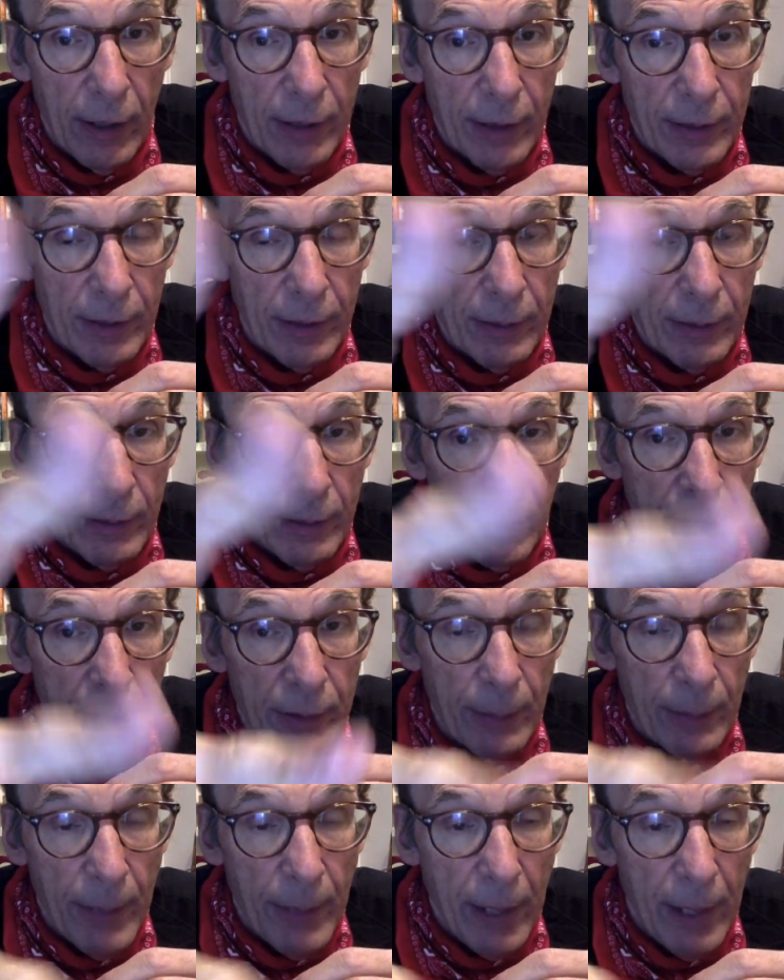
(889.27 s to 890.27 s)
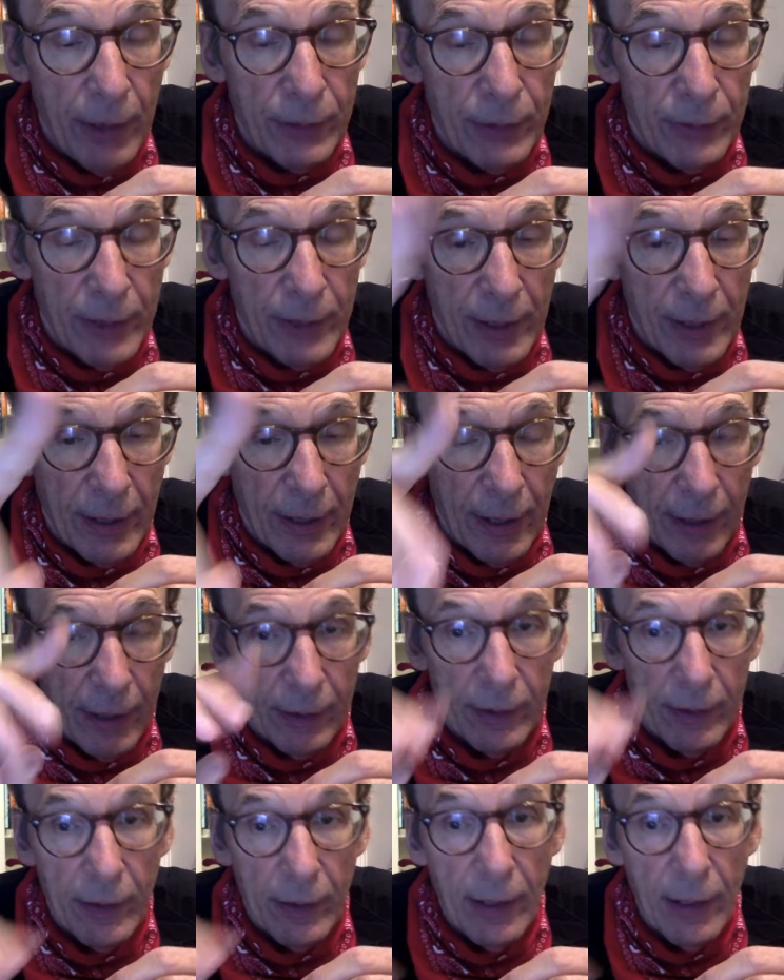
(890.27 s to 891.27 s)
the boundary there.
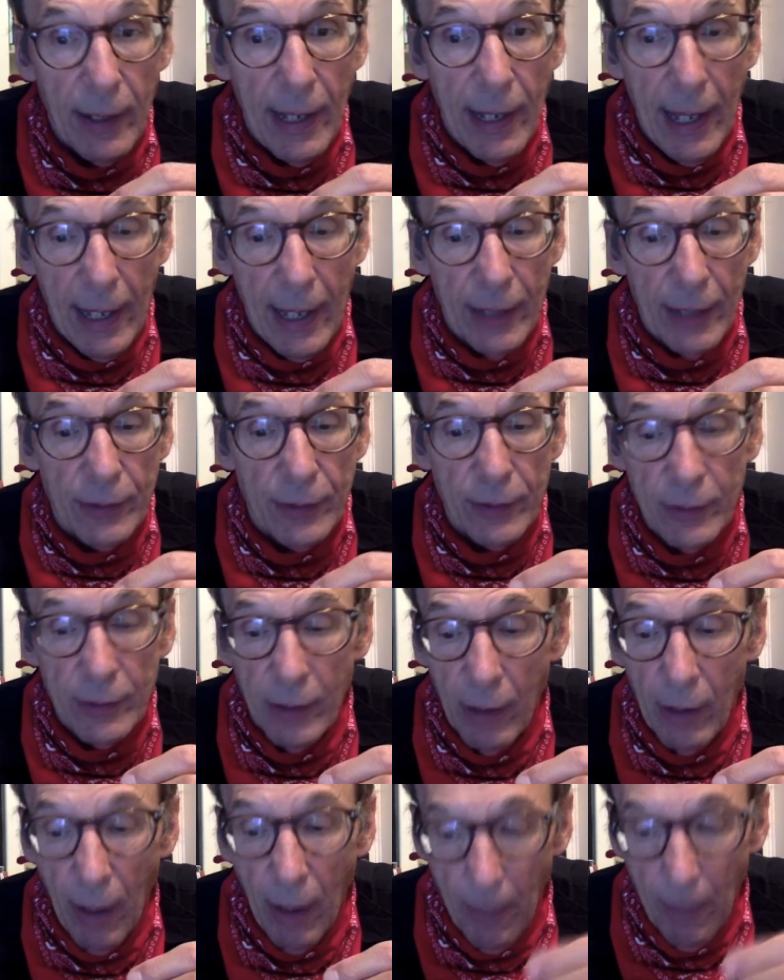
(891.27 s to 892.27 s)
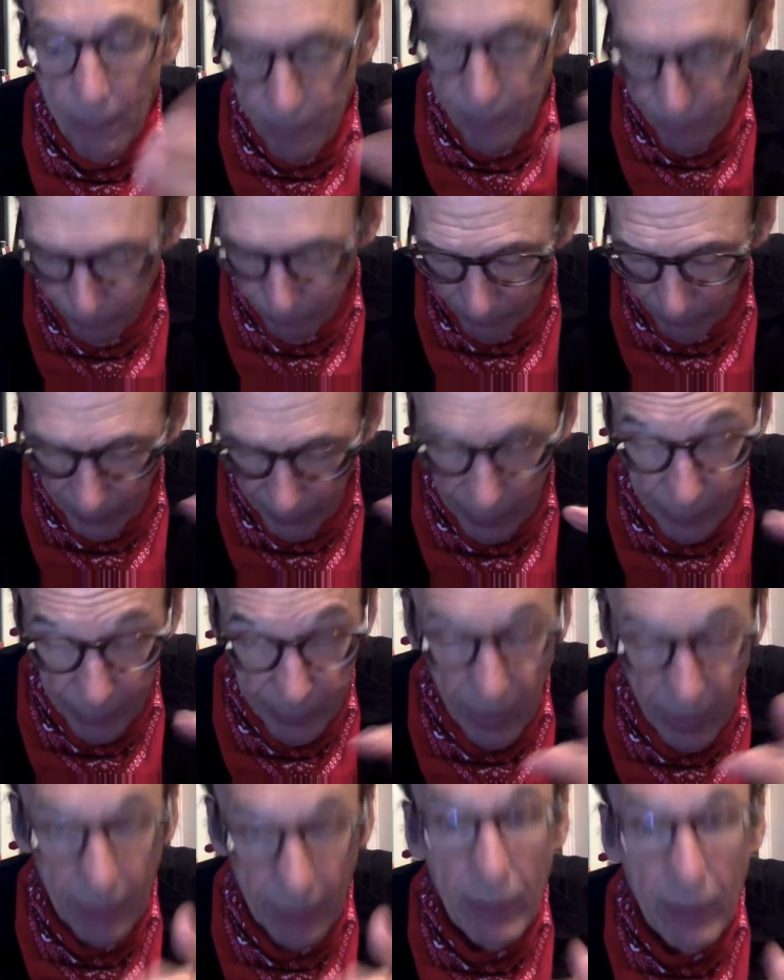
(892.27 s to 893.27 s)
And there's
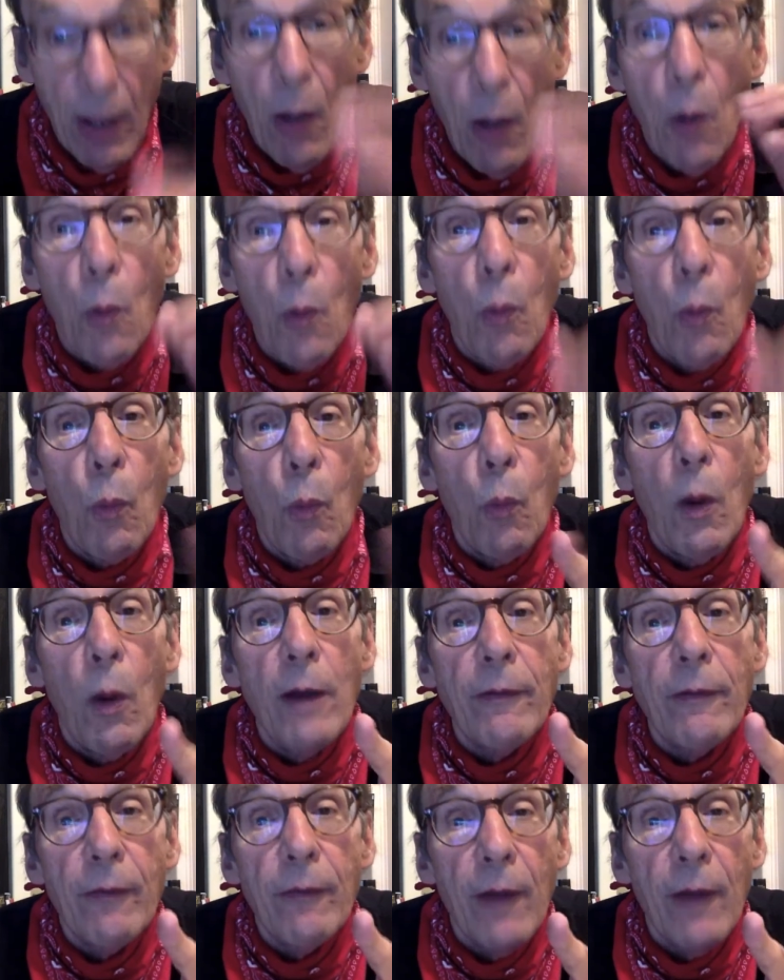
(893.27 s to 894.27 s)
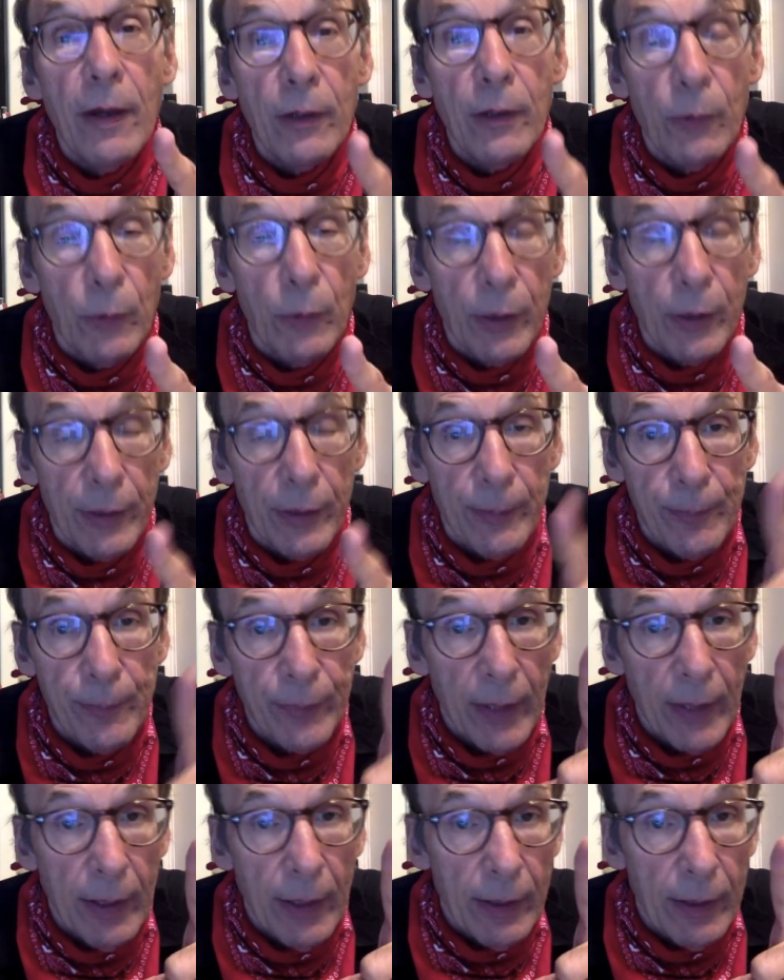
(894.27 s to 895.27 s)
that. One final word.
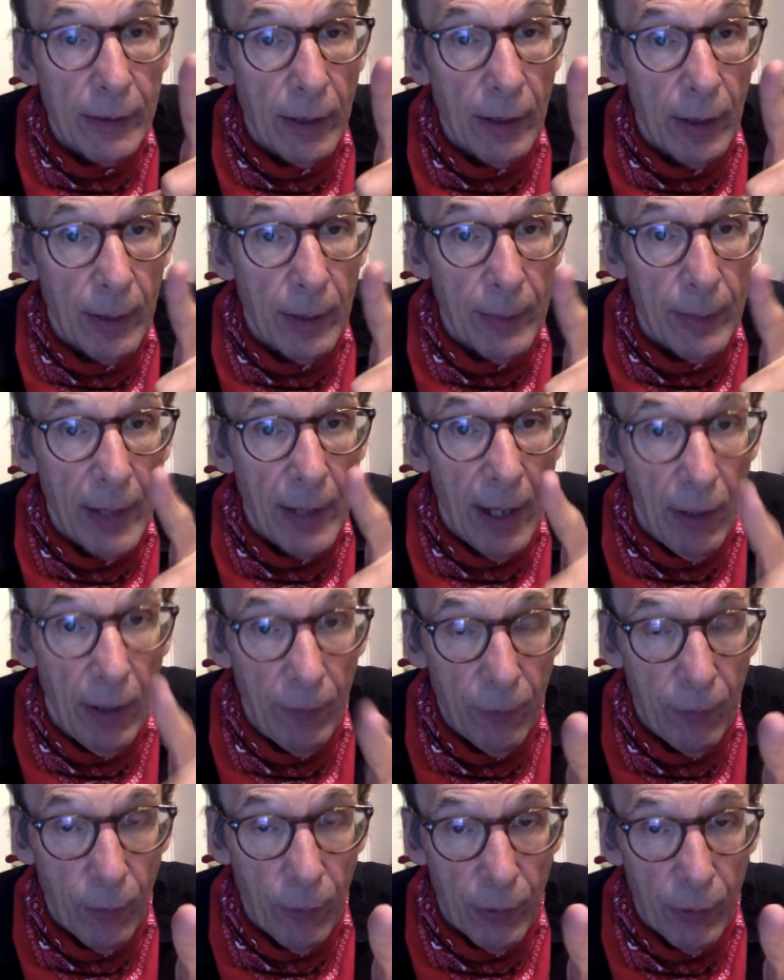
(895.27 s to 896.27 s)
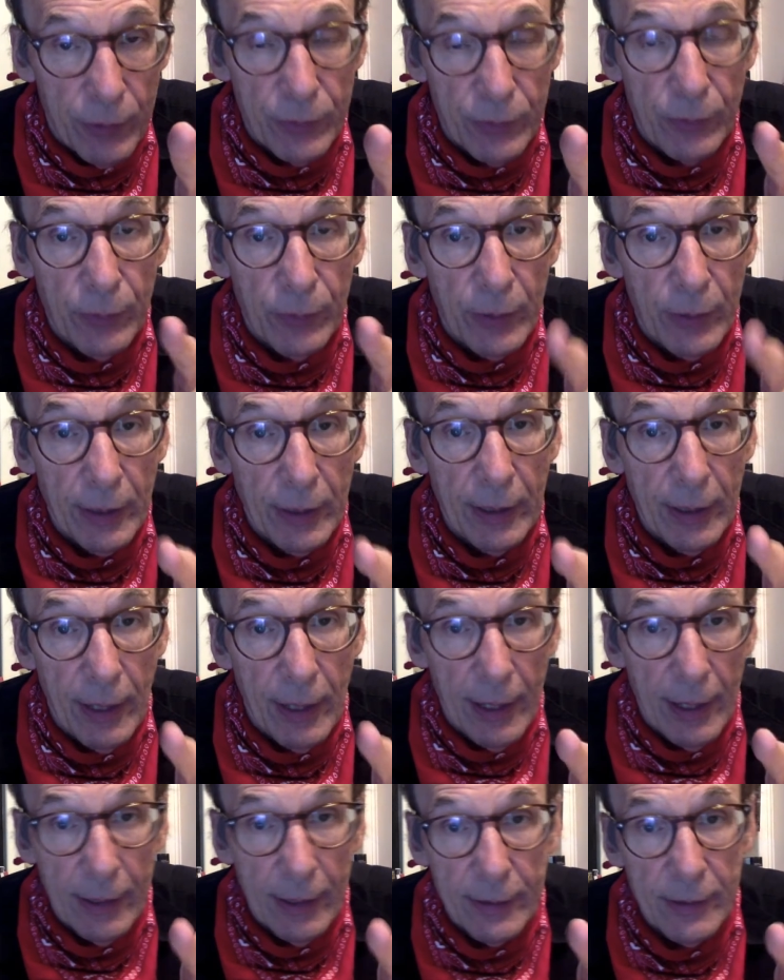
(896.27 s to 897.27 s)
Alfors really
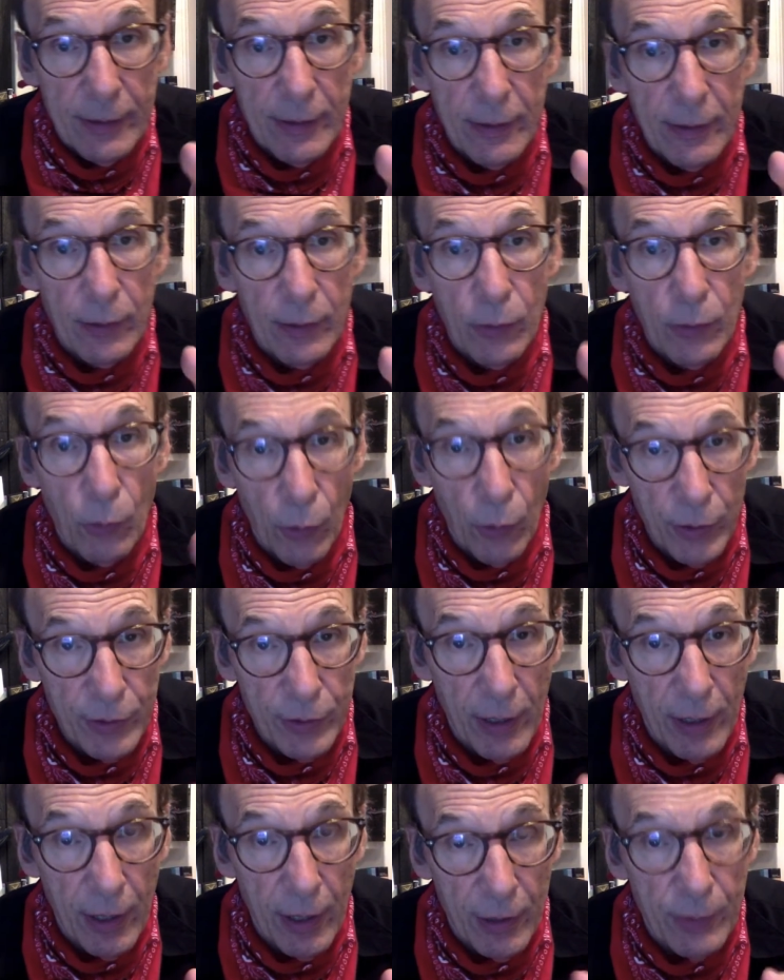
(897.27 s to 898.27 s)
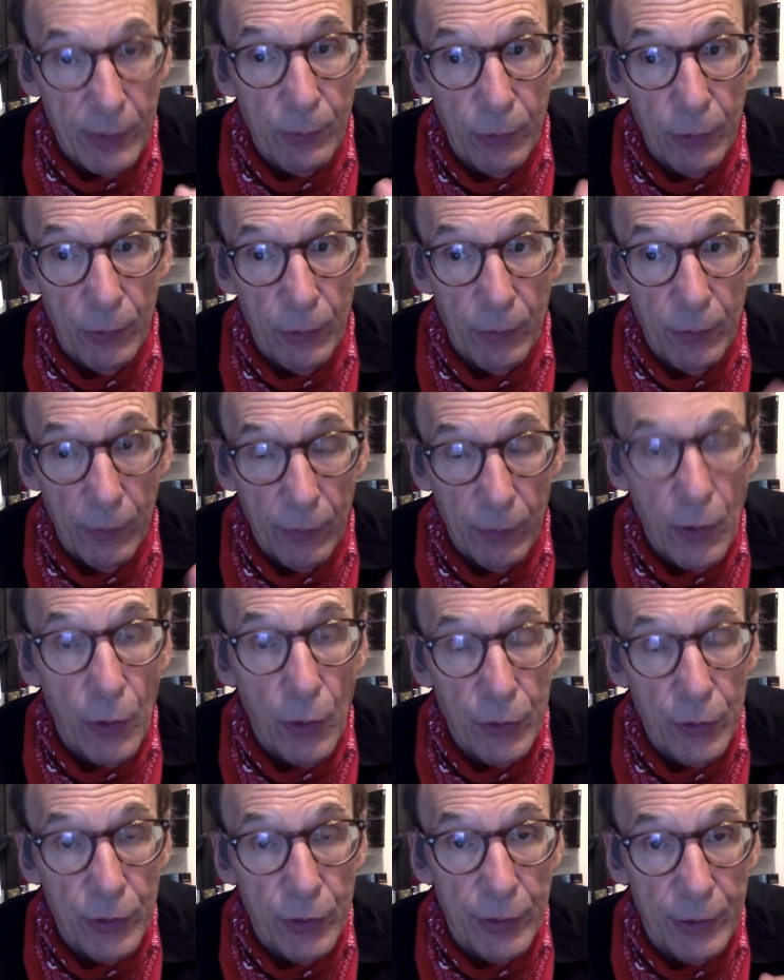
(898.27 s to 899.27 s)
likes Goursat's proof of
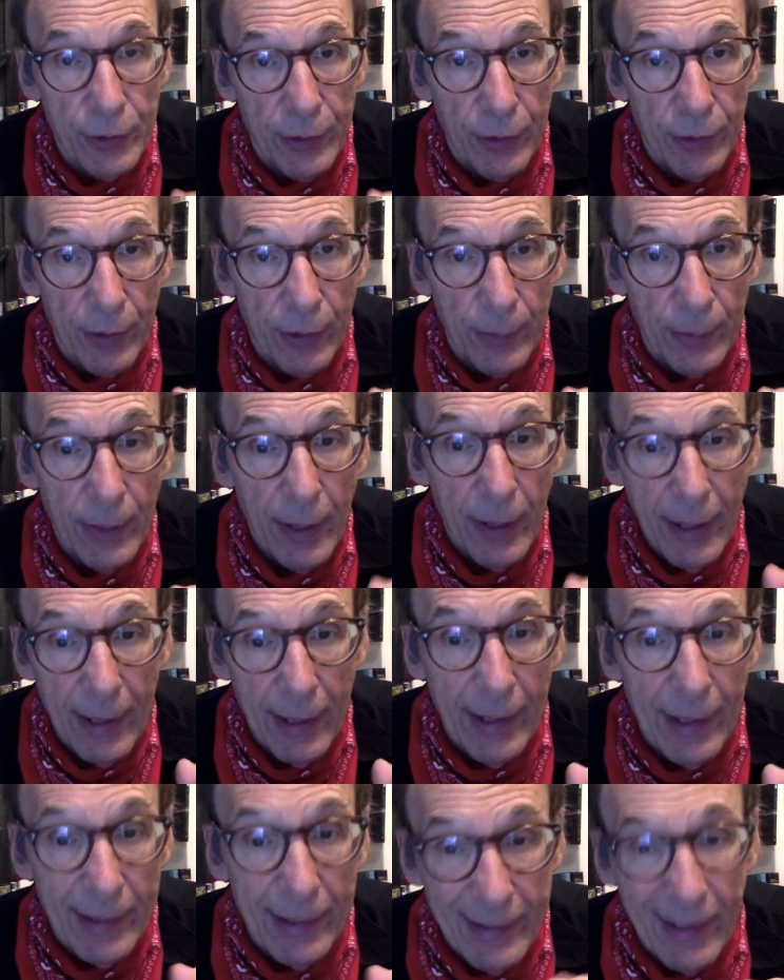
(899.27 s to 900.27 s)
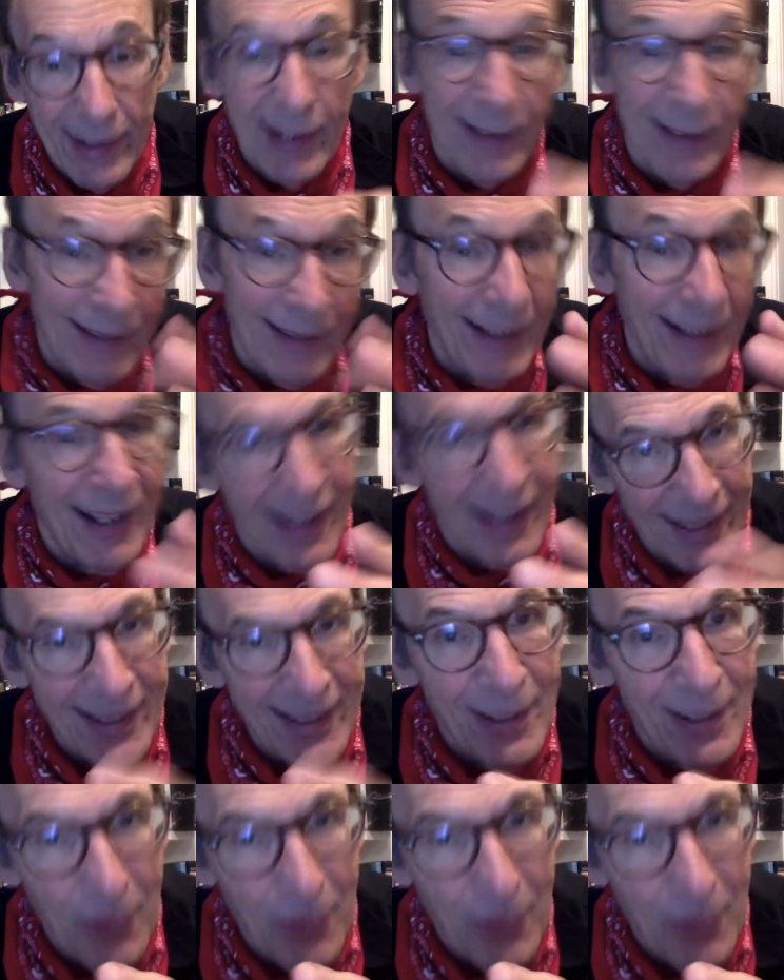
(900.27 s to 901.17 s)
Cauchy's theorem, and you know